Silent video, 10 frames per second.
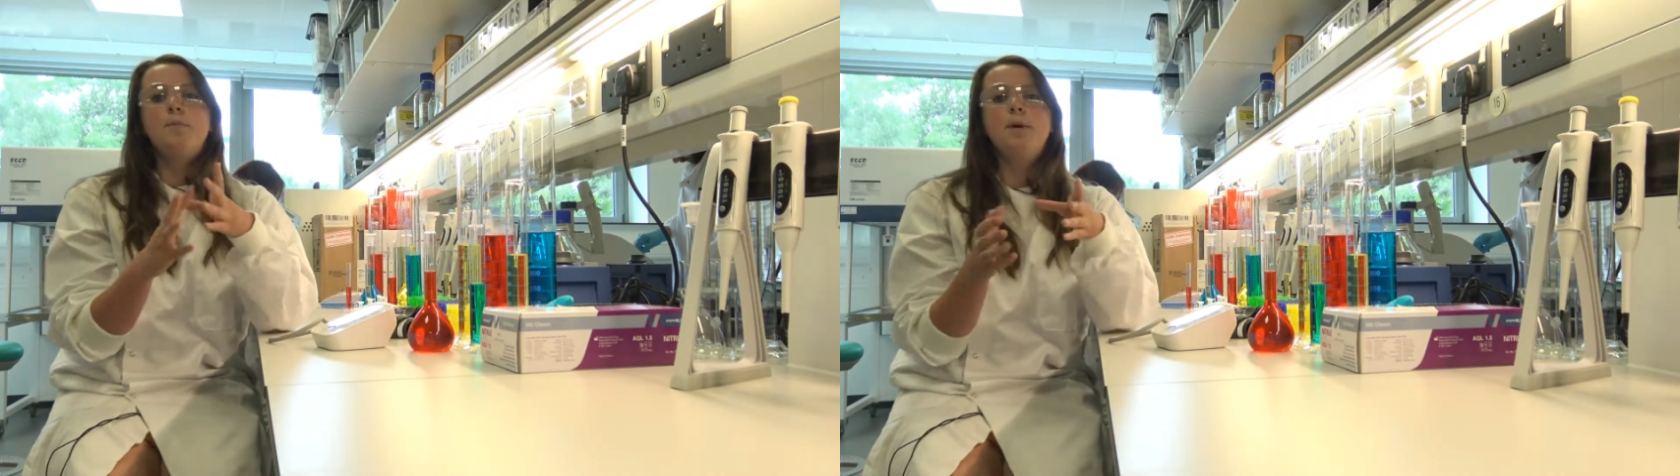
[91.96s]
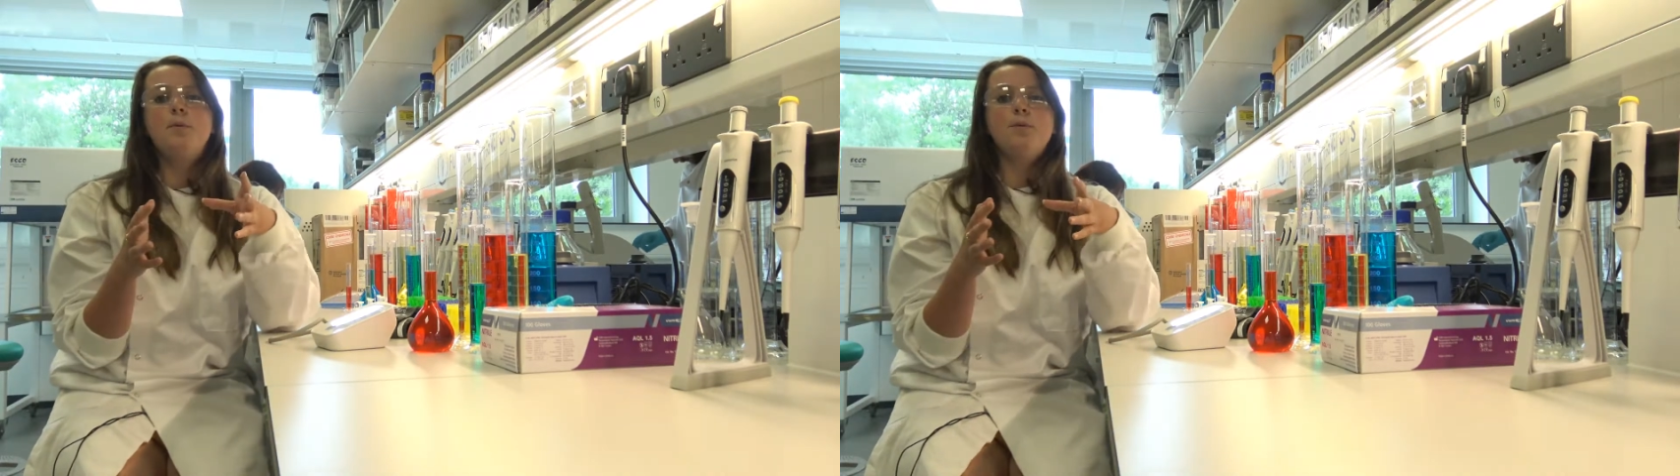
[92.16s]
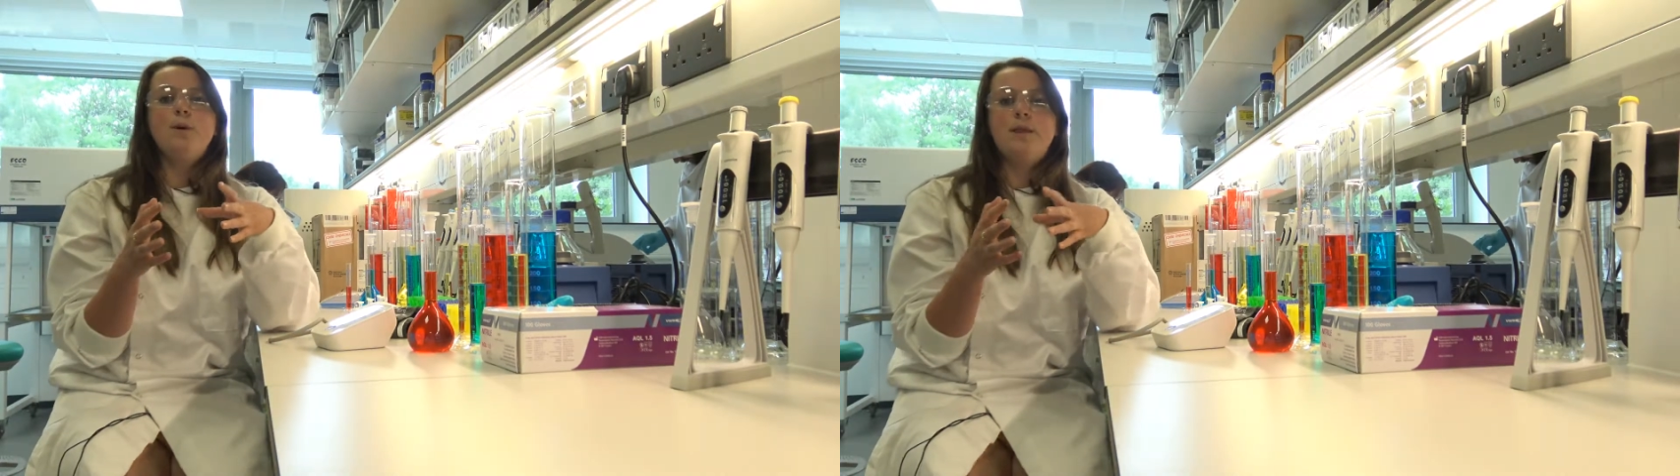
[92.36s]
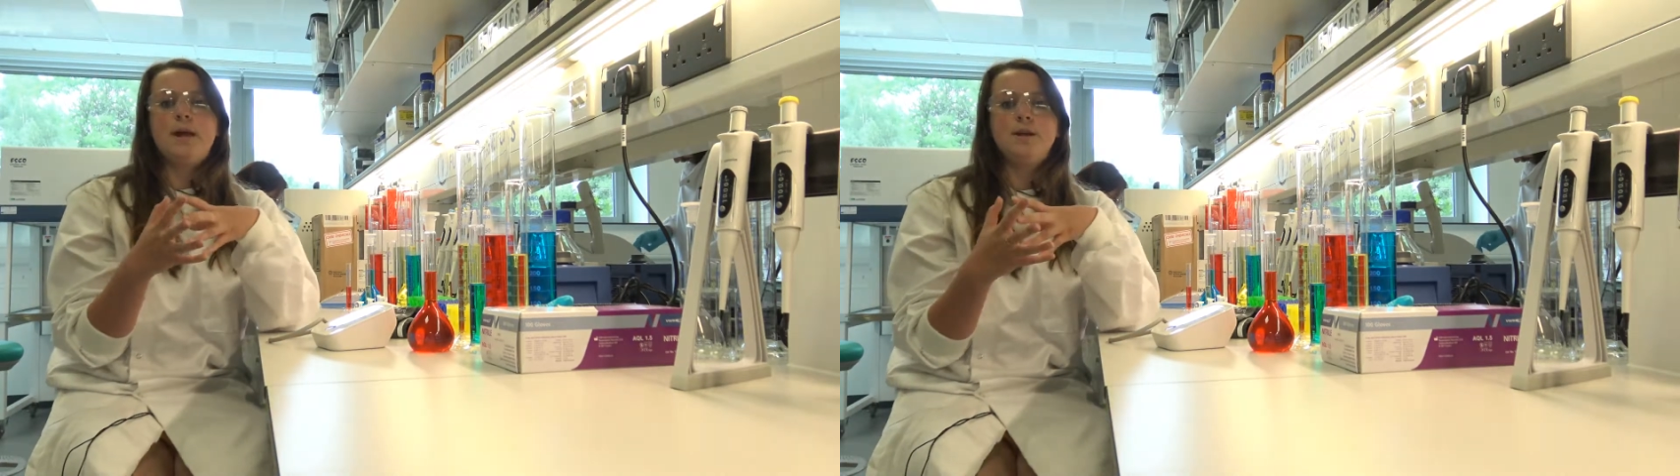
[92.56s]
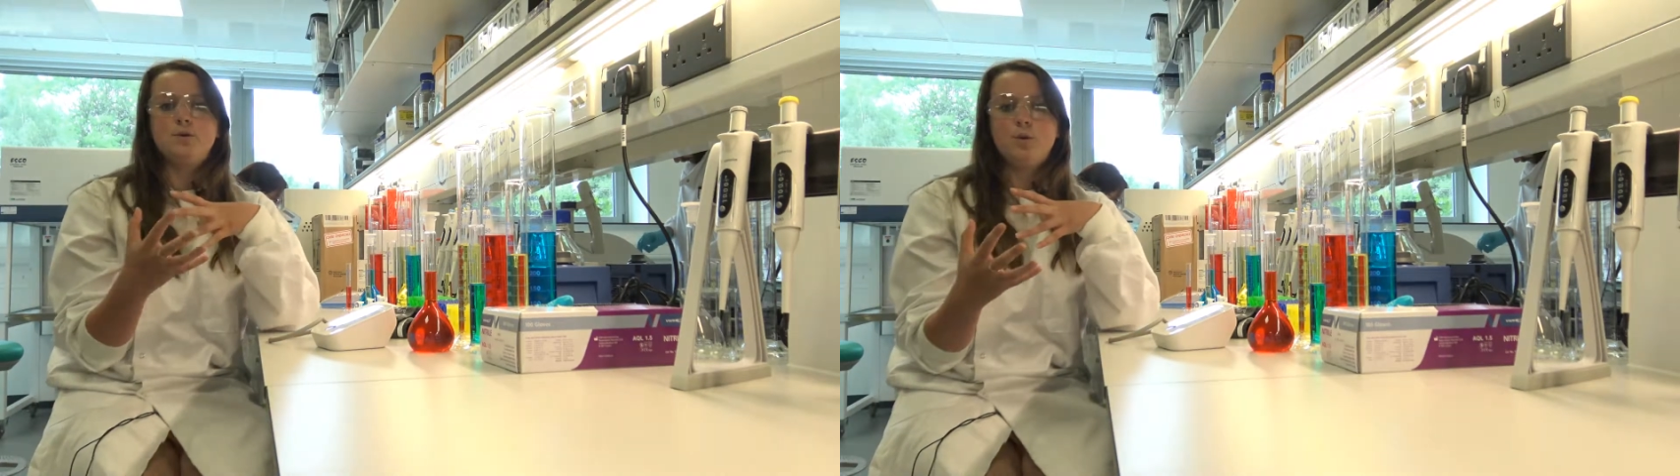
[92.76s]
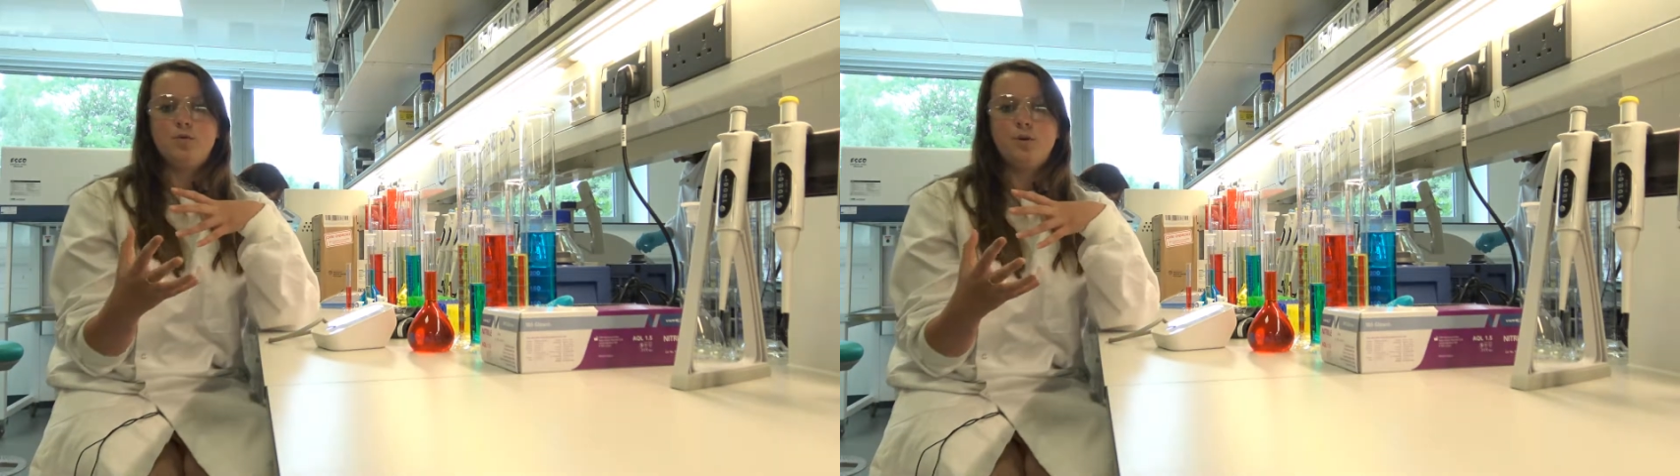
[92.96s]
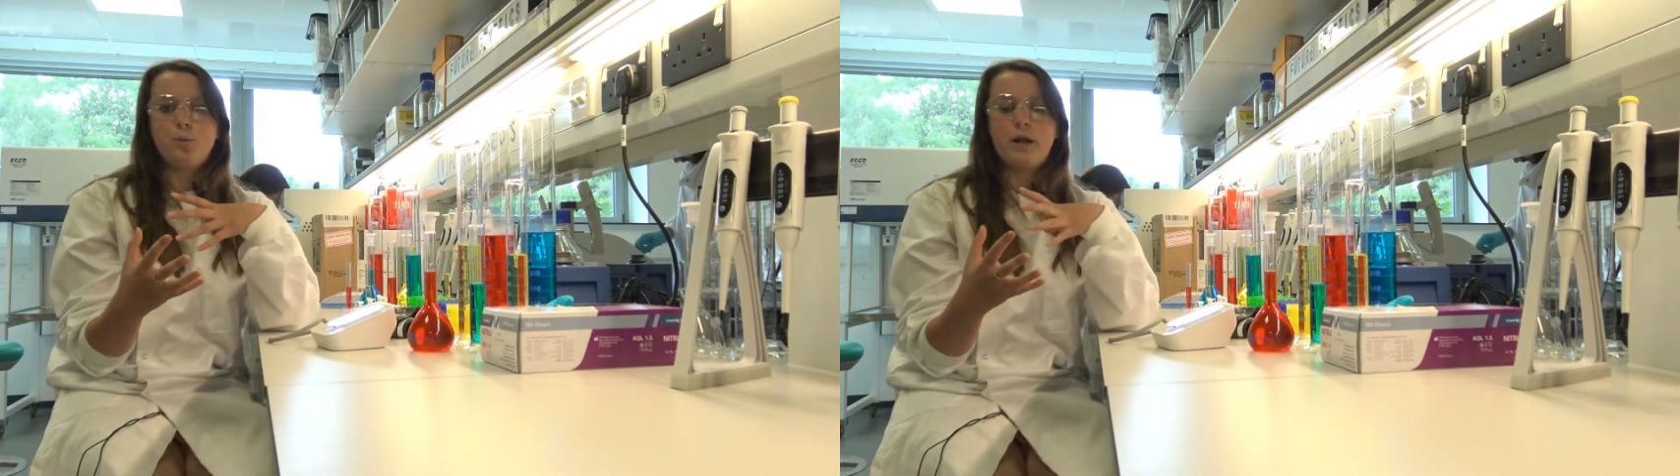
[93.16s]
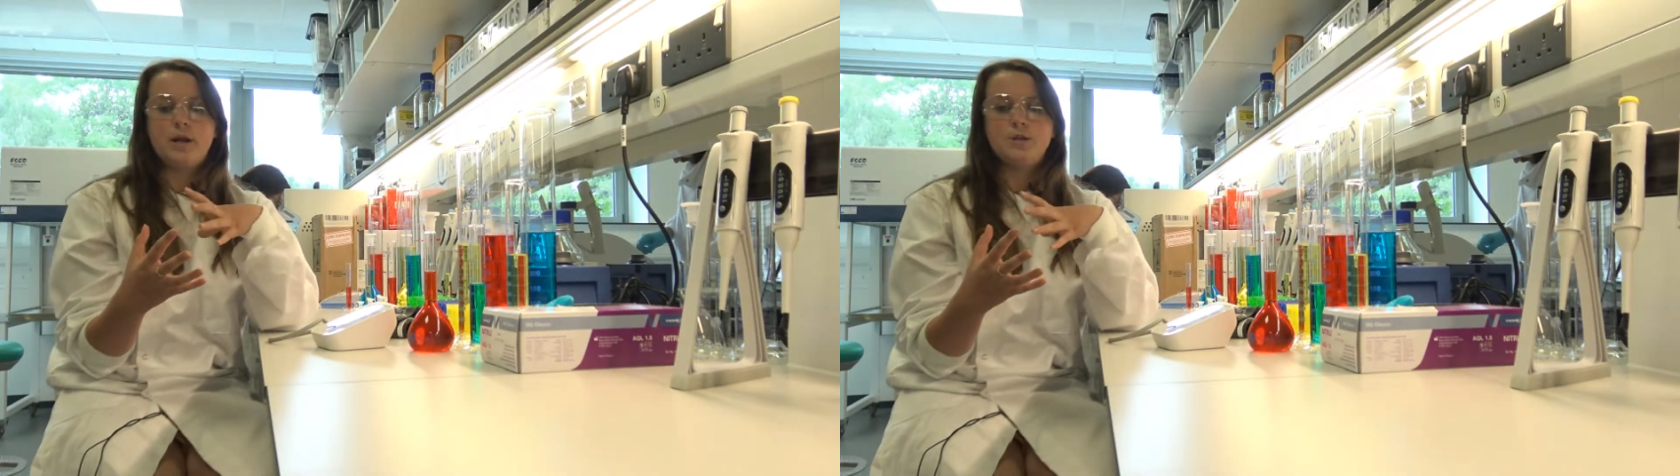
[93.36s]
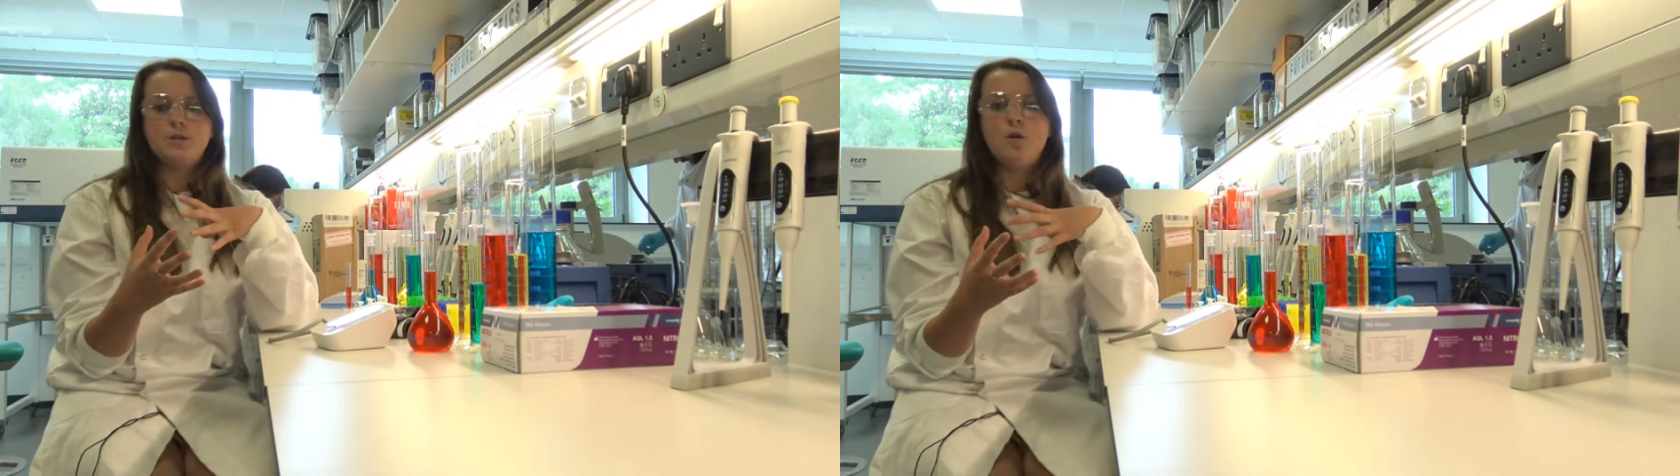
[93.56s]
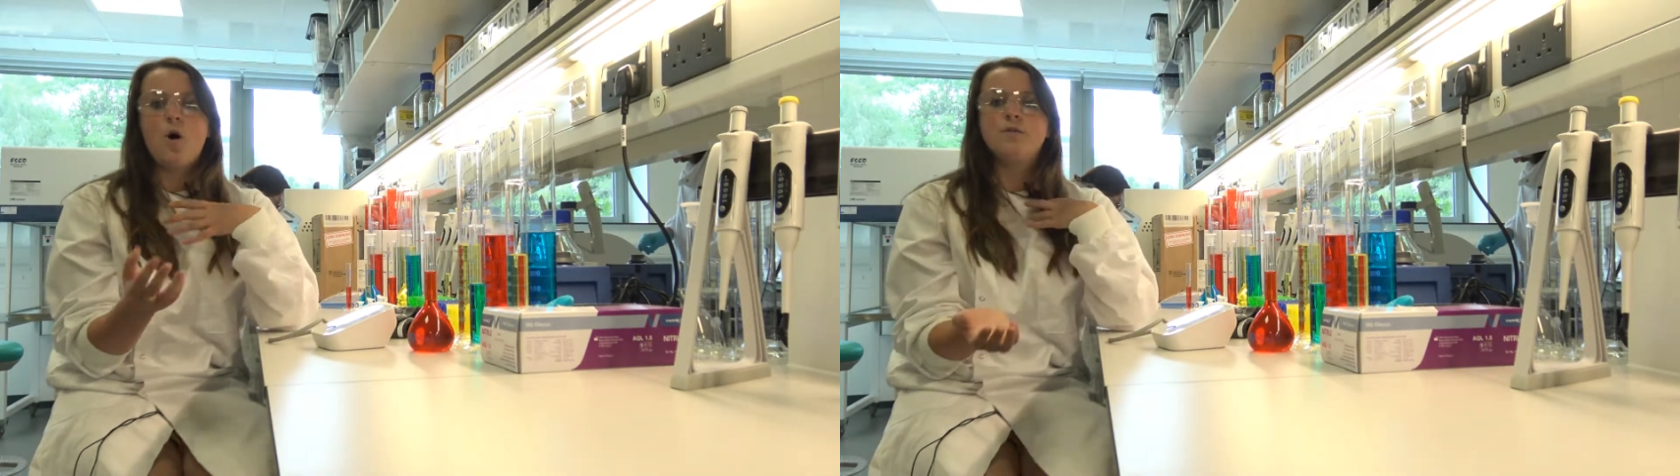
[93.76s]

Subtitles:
People with atrial fibrillation